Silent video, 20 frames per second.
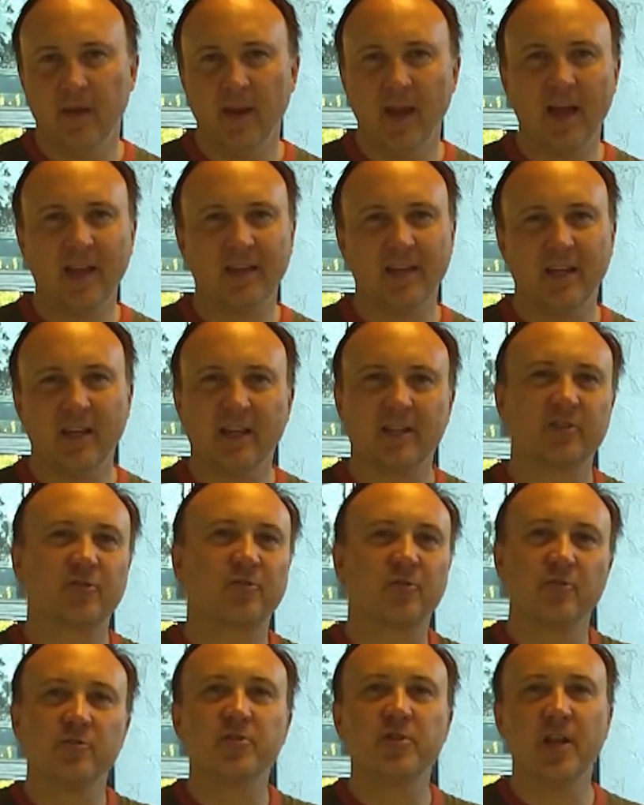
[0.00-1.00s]
Not
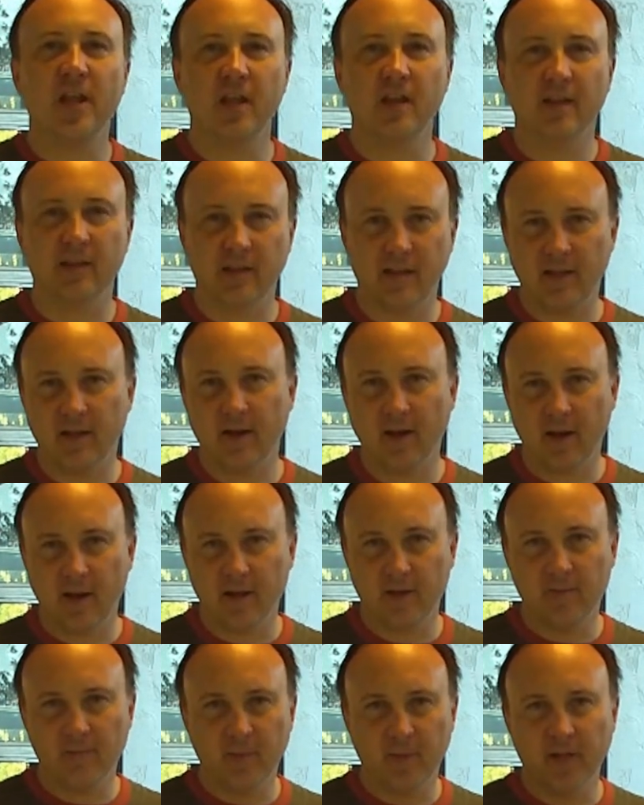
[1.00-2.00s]
excruciatingly
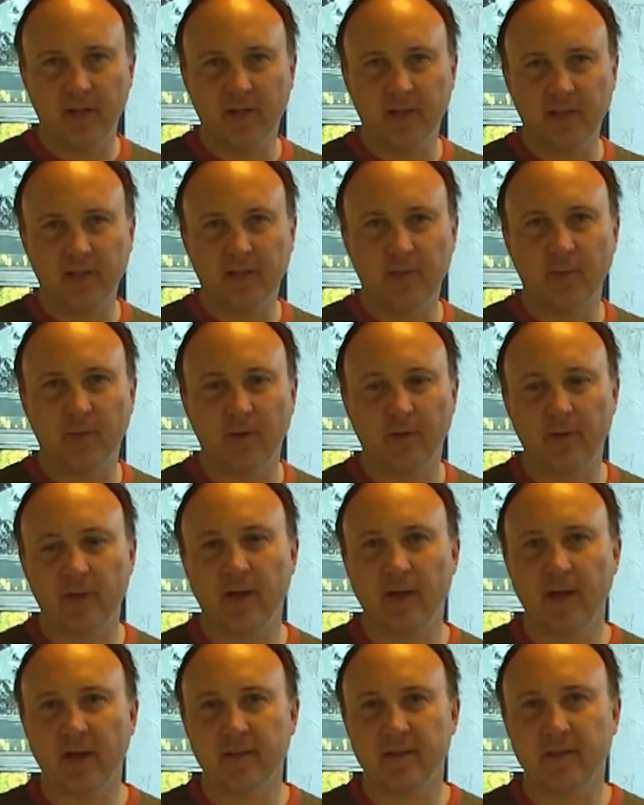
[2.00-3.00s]
hot, but a little more on
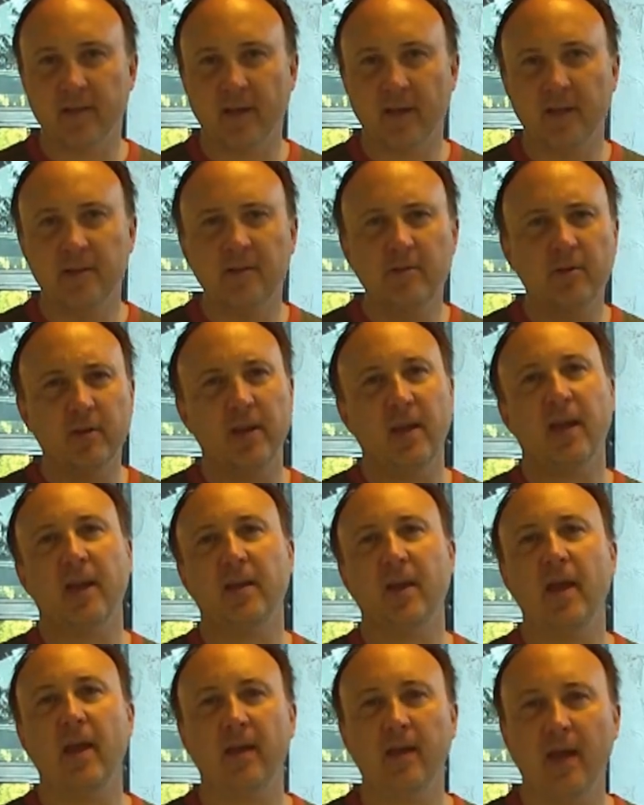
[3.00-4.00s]
the hot side. And you can
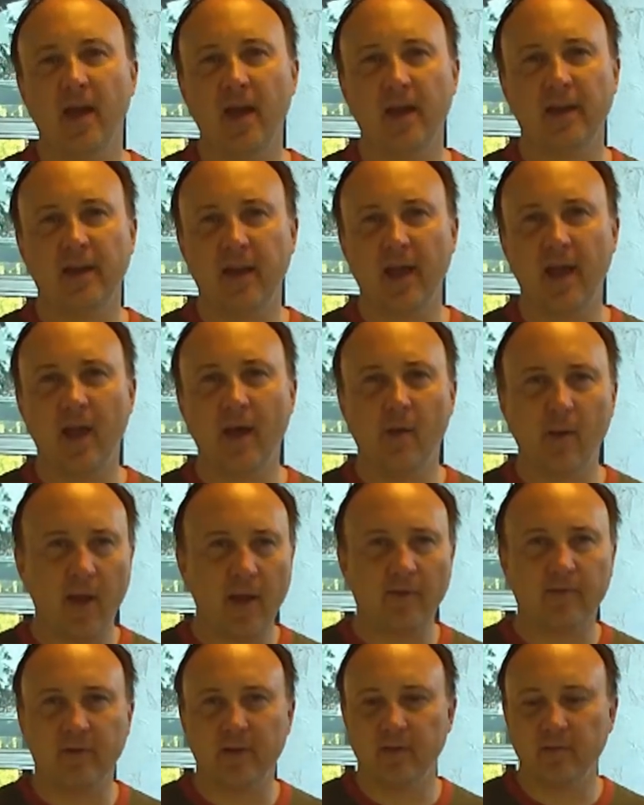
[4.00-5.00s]
add it
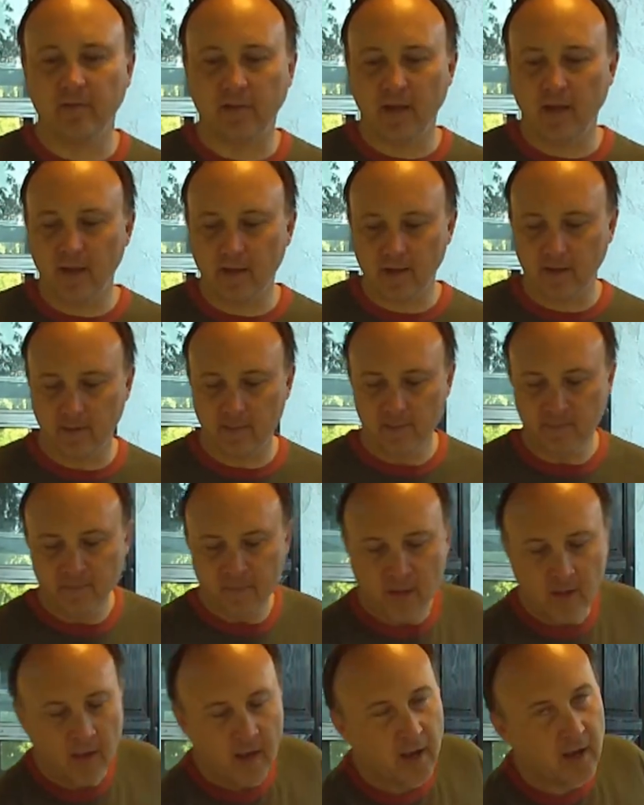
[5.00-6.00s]
however you like.
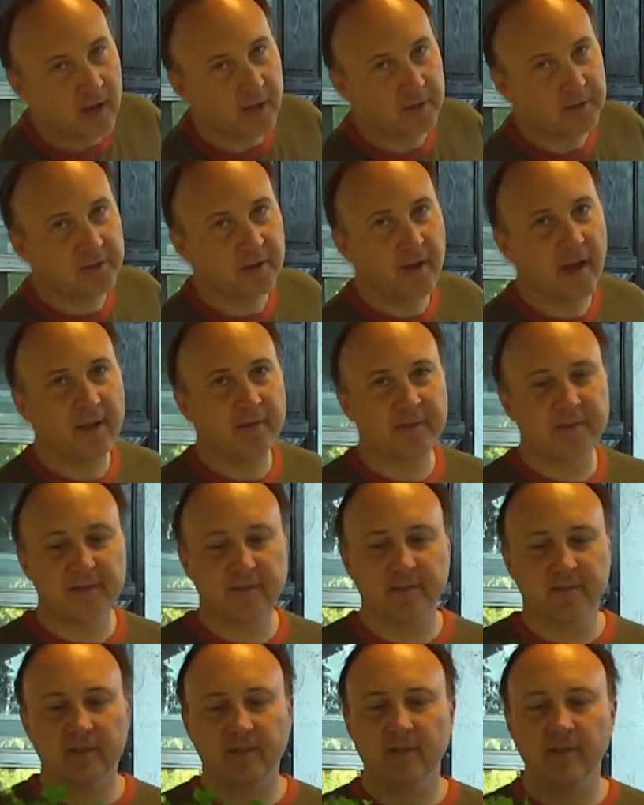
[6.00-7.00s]
I also have
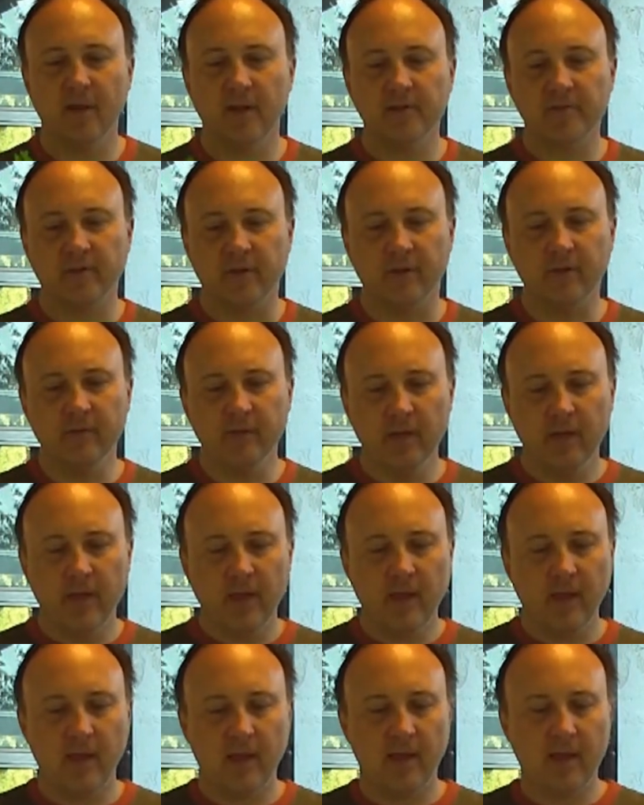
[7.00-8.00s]
cilantro,
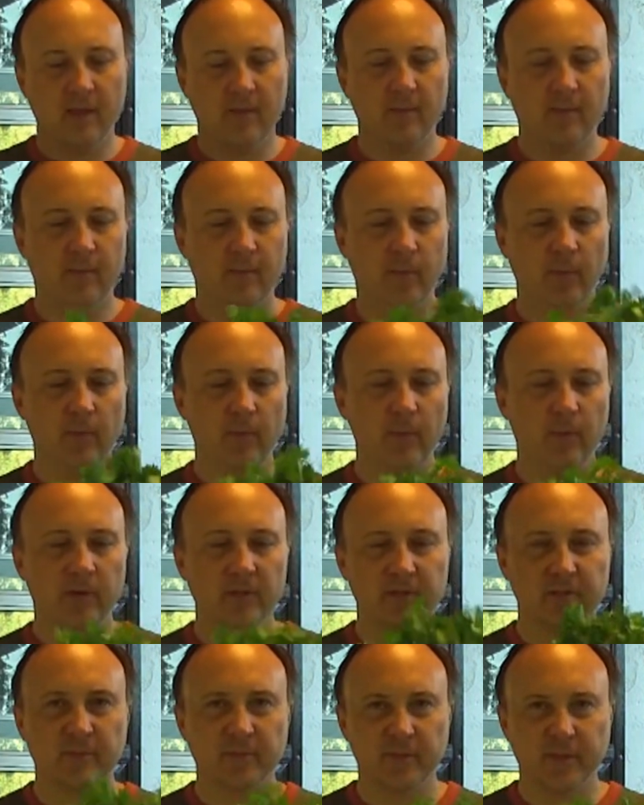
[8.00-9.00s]
and we'll be
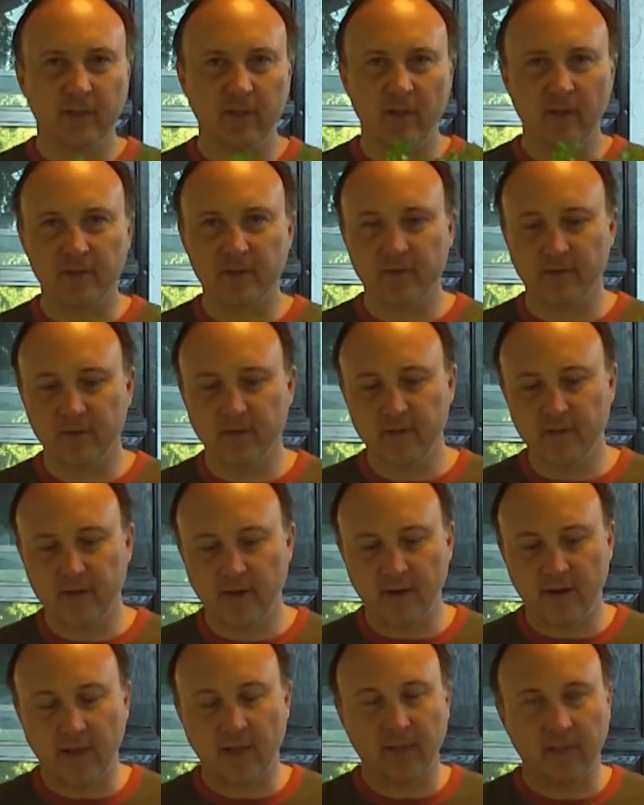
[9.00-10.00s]
putting some cilantro in
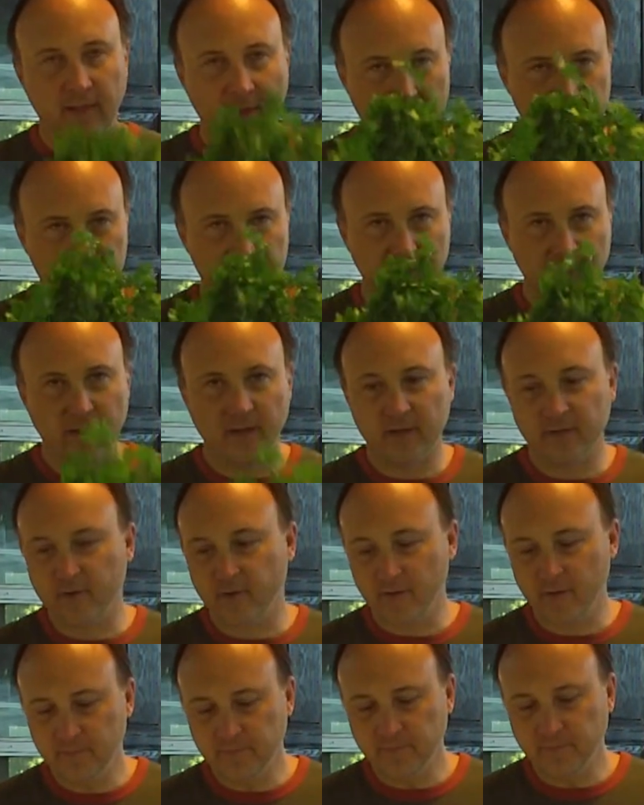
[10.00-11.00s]
there. I love
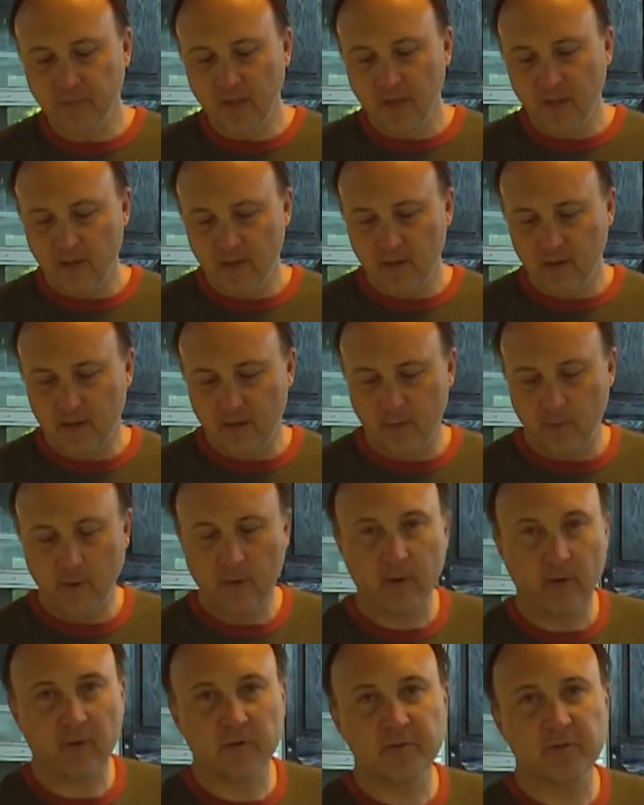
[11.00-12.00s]
cilantro.
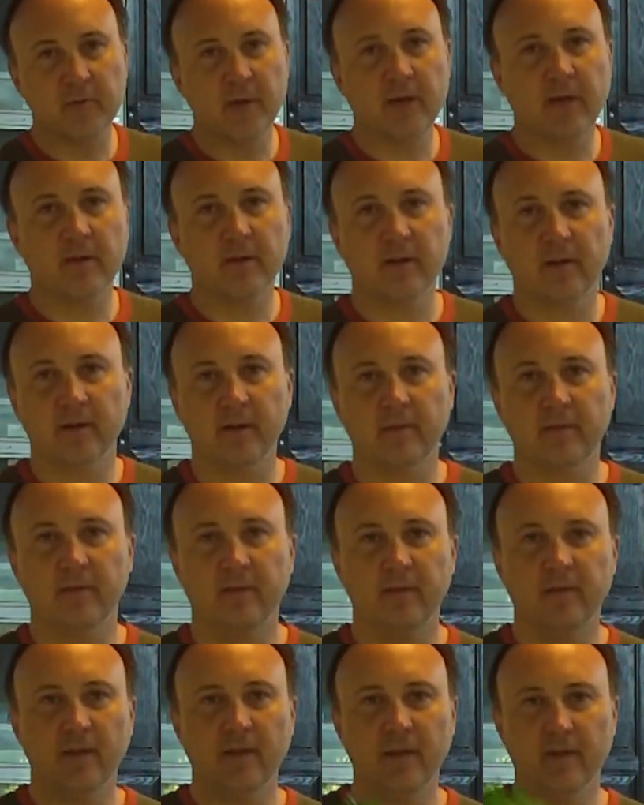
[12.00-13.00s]
We grow some here
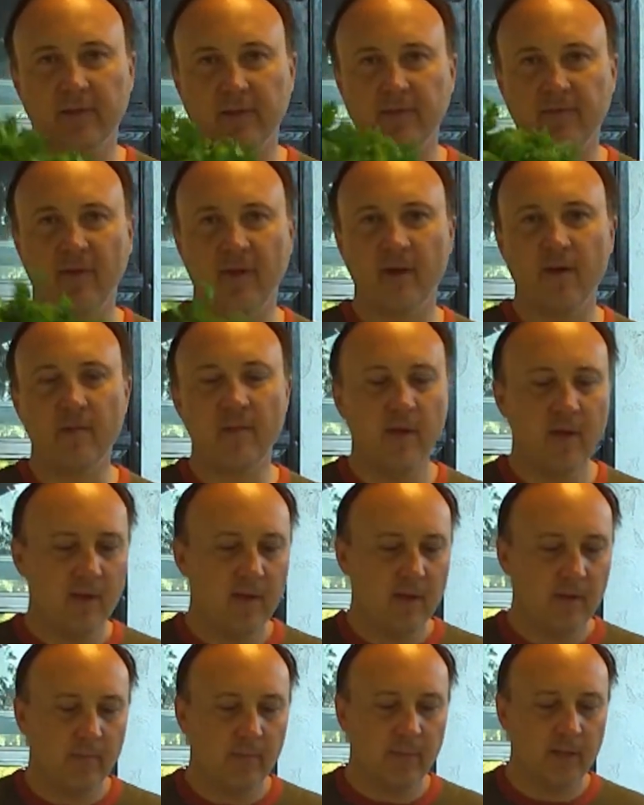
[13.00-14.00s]
at the farm,
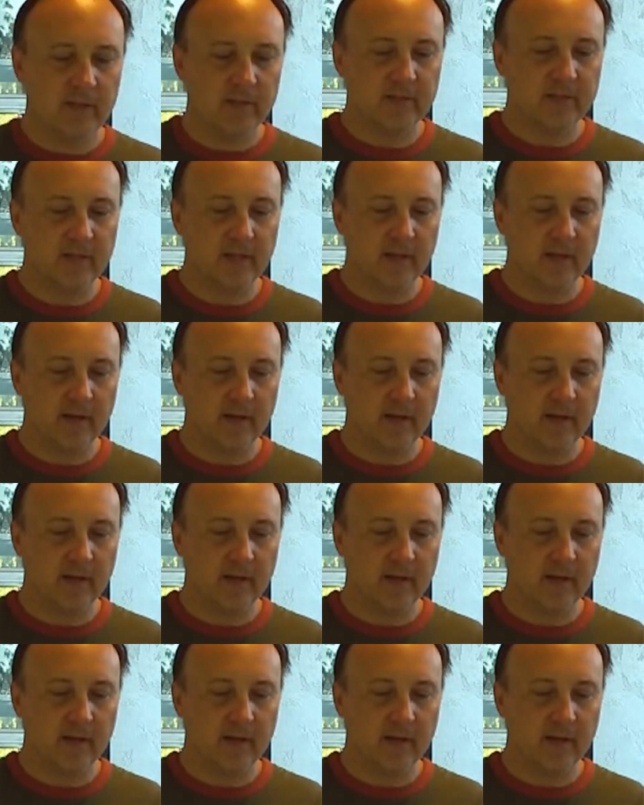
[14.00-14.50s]
but